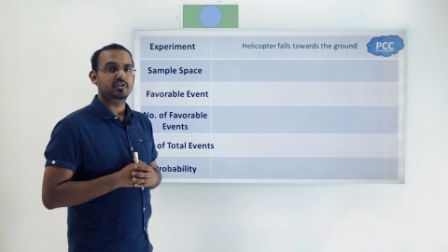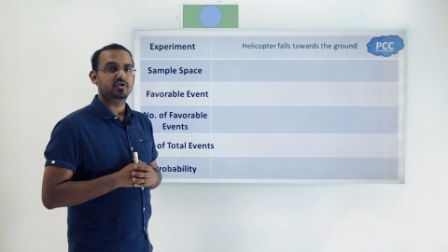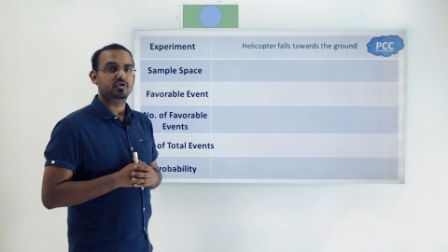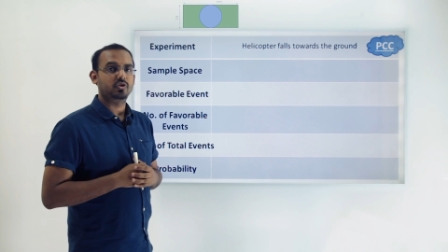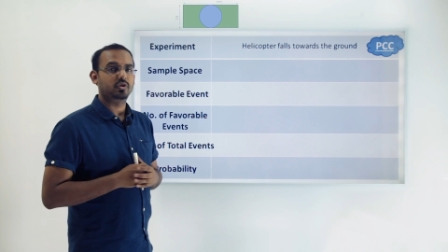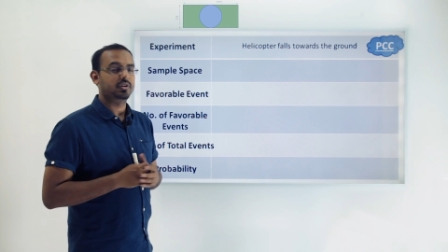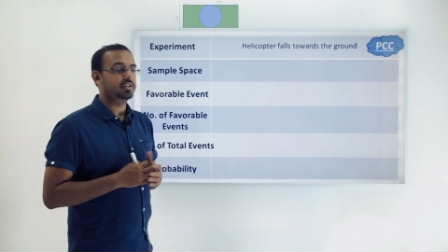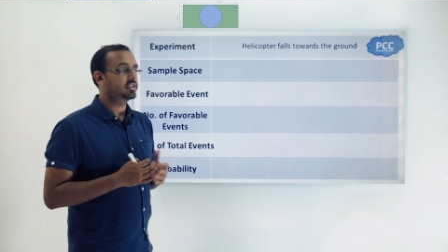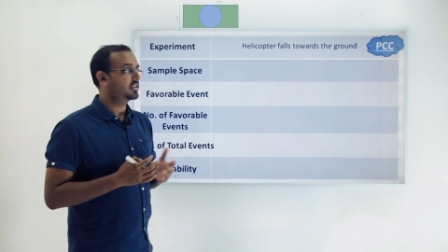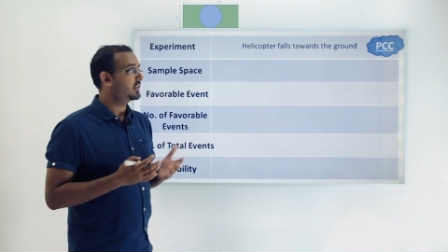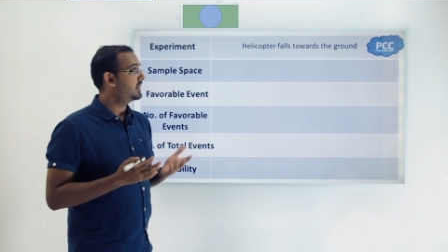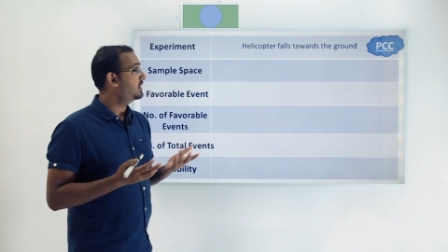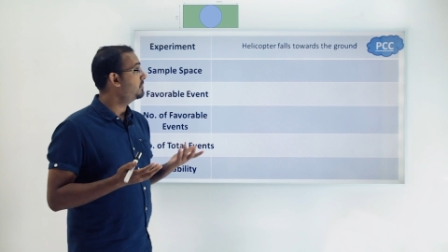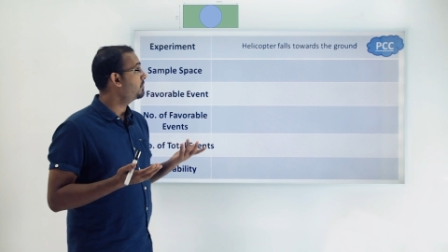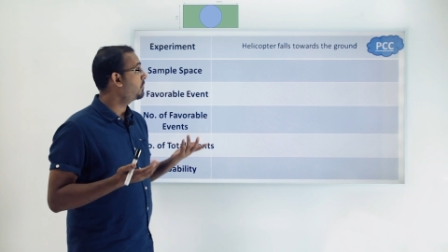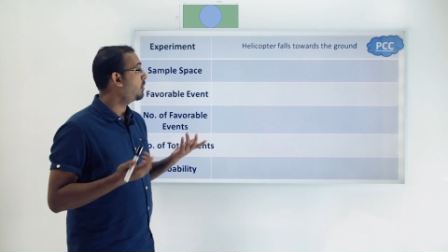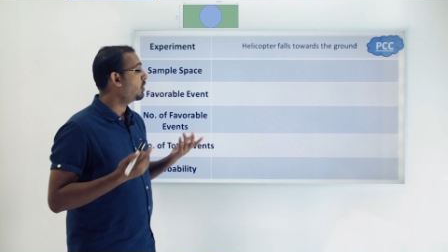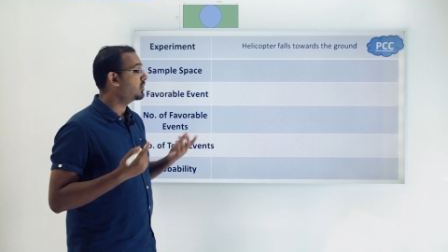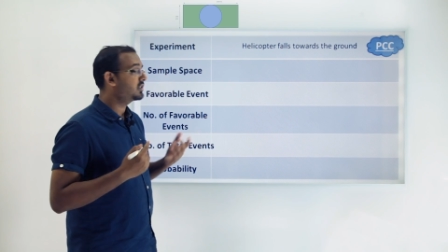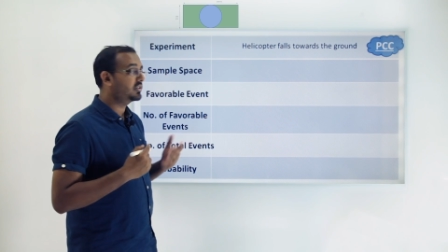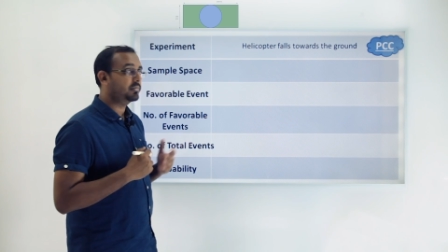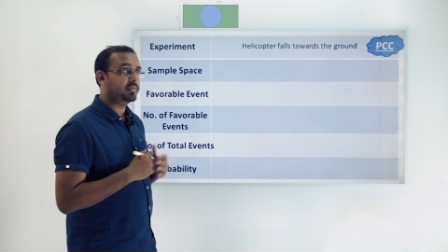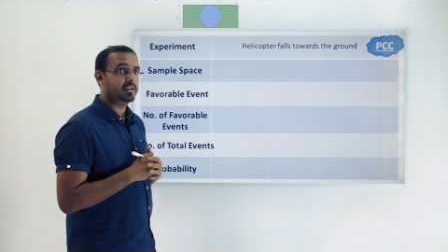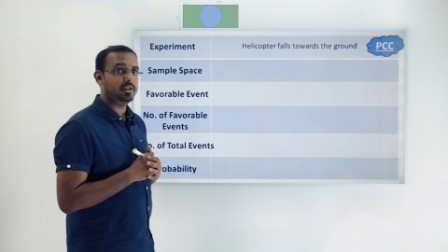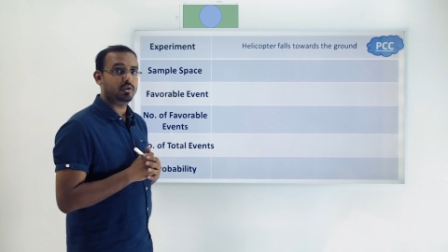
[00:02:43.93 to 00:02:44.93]
so it's
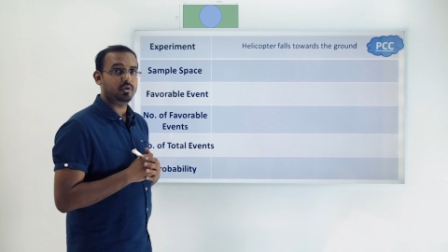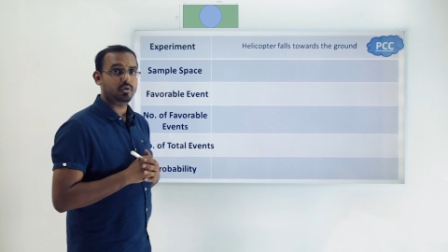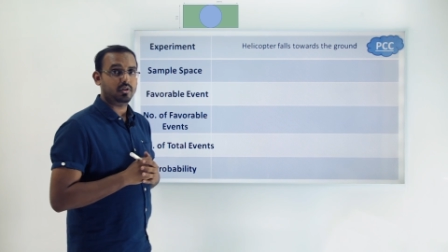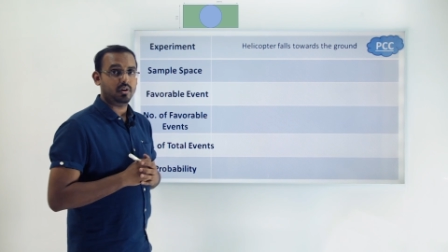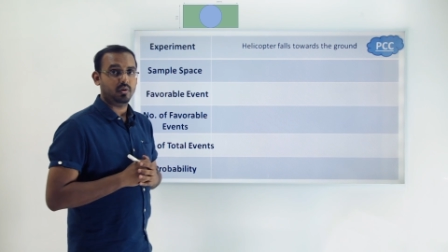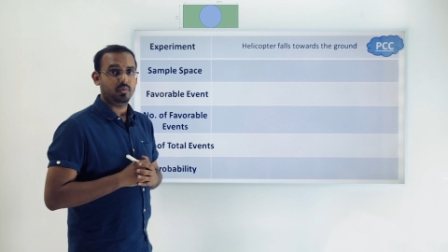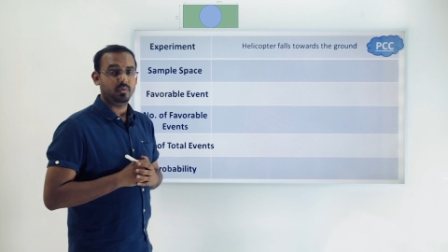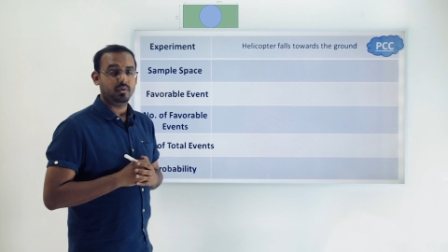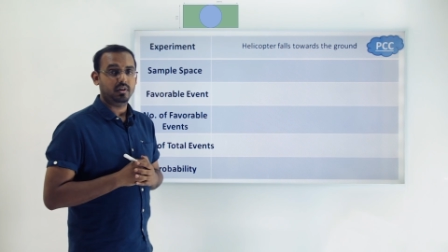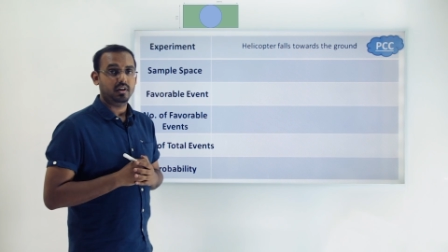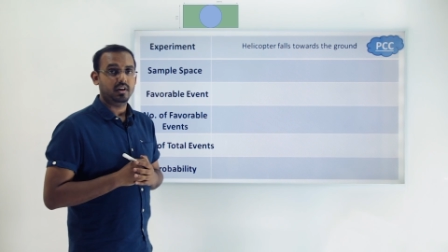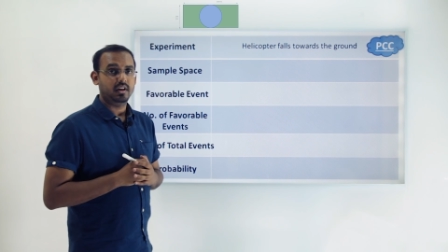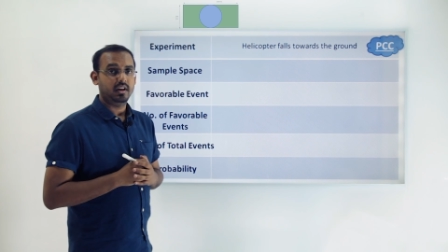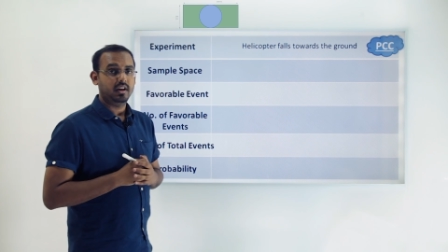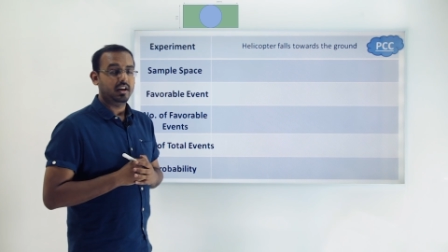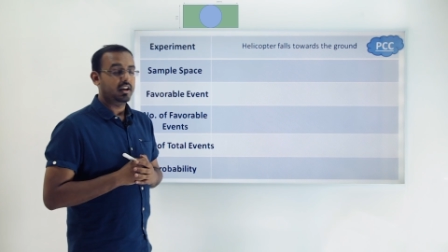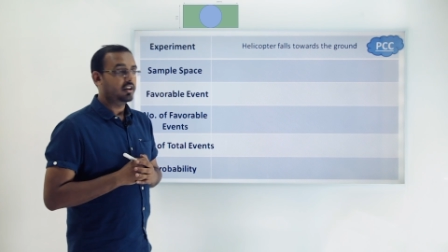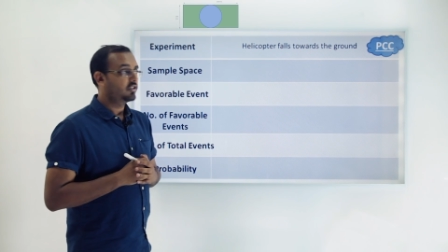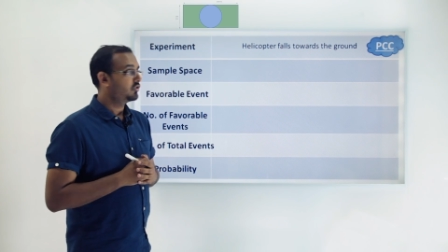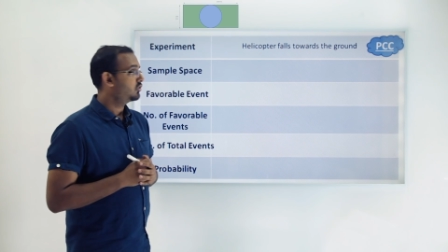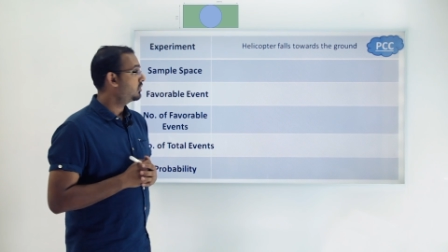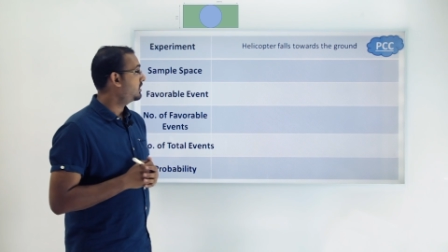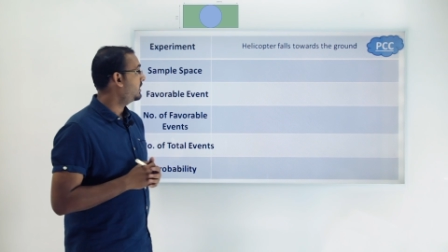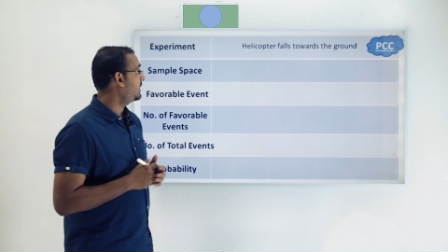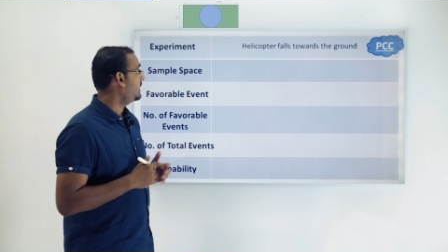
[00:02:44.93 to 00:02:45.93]
impossible to count.
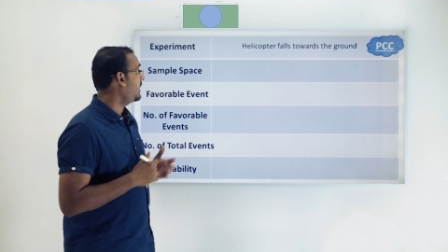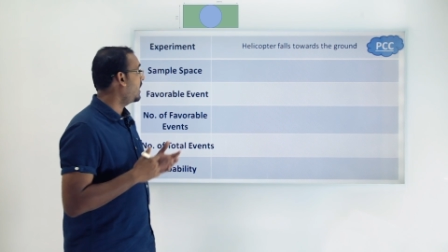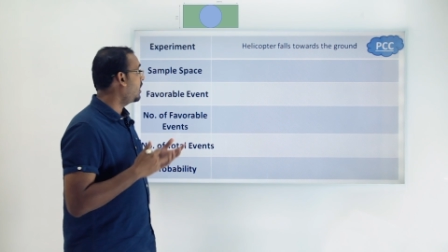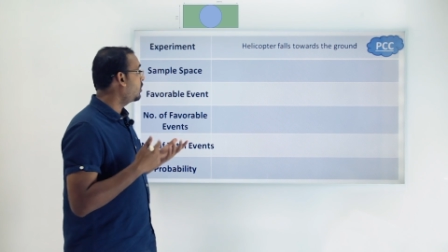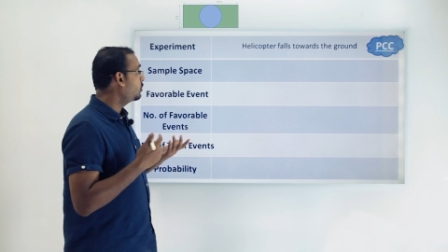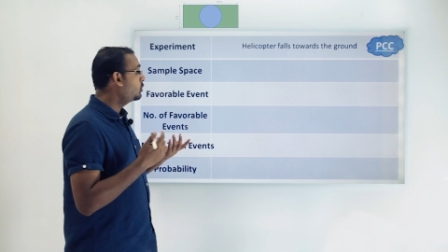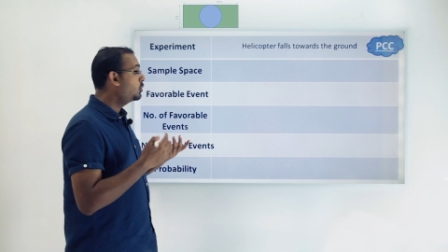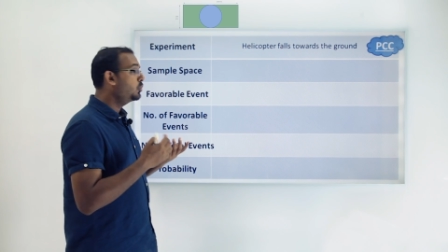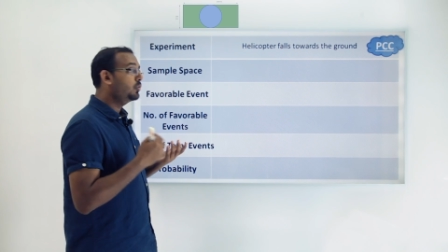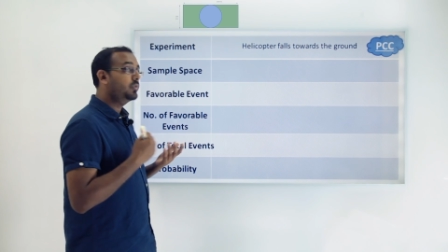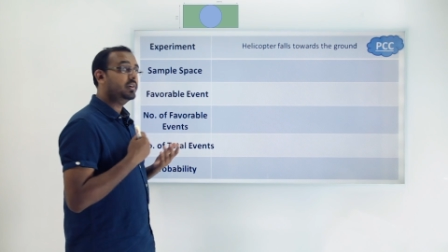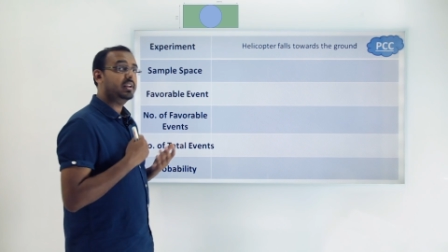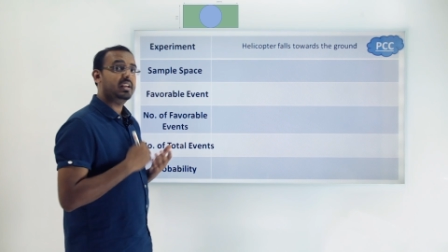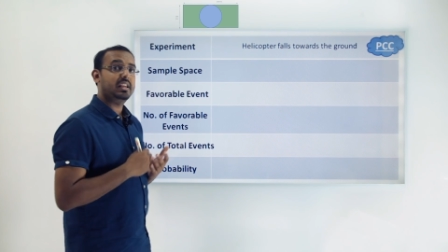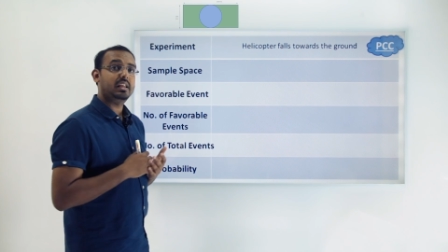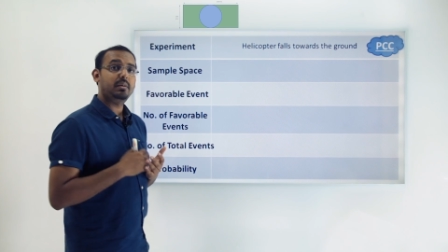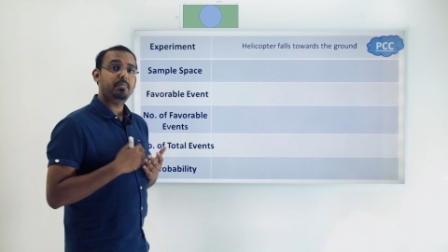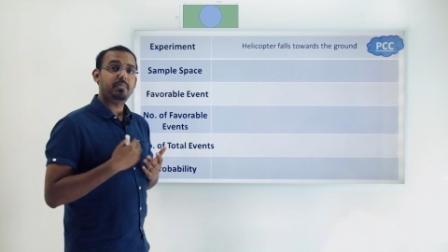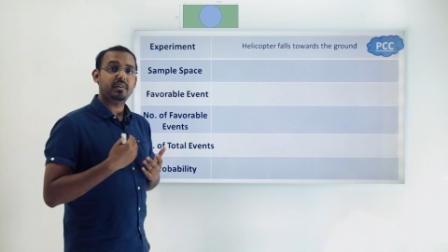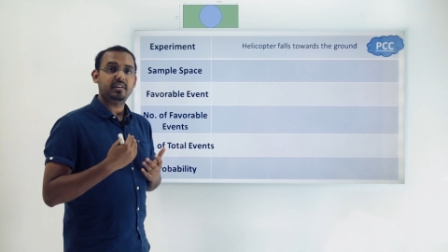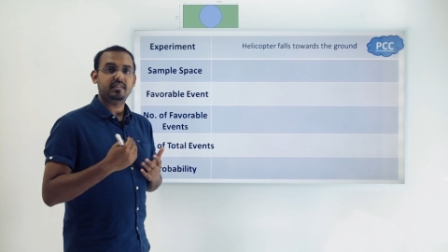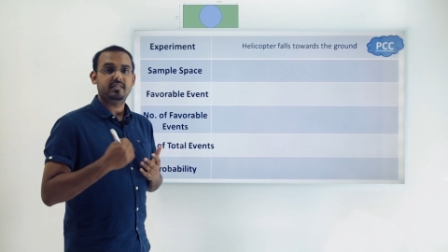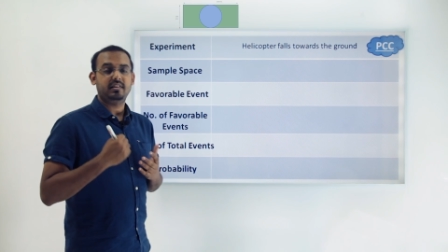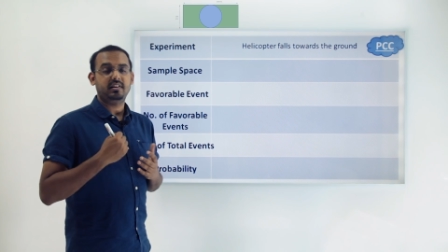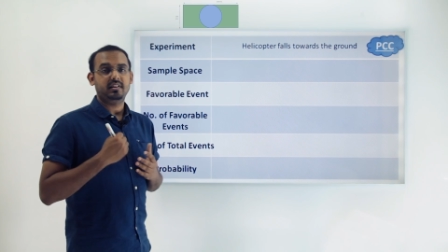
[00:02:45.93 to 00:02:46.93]
So then how do we
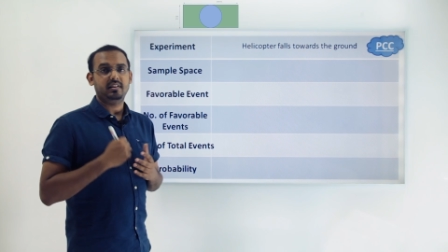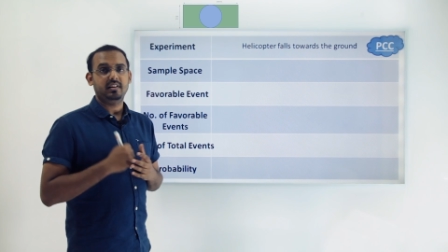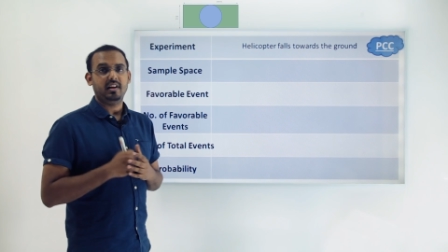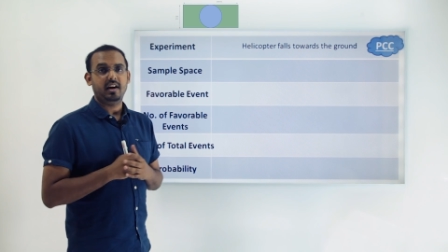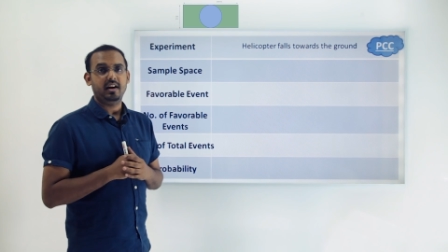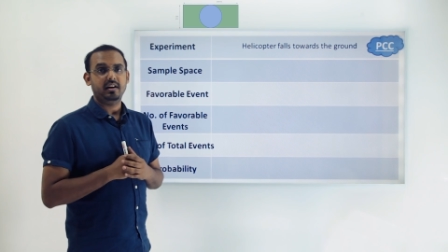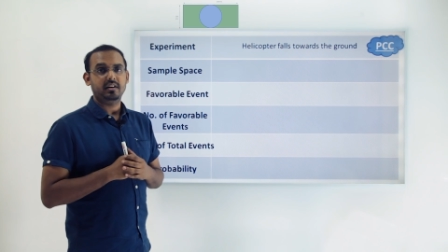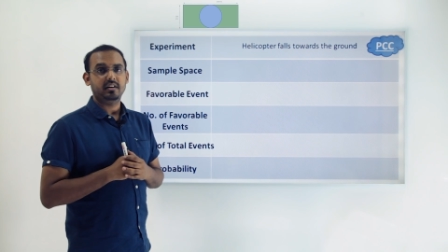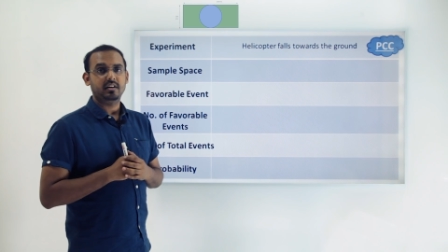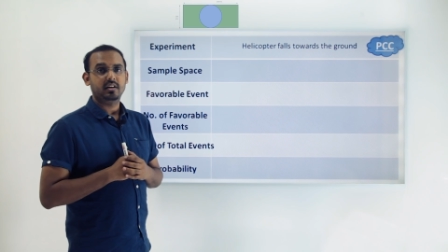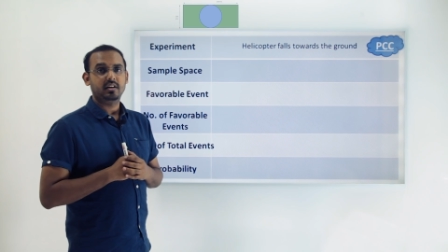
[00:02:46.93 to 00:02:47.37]
represent that?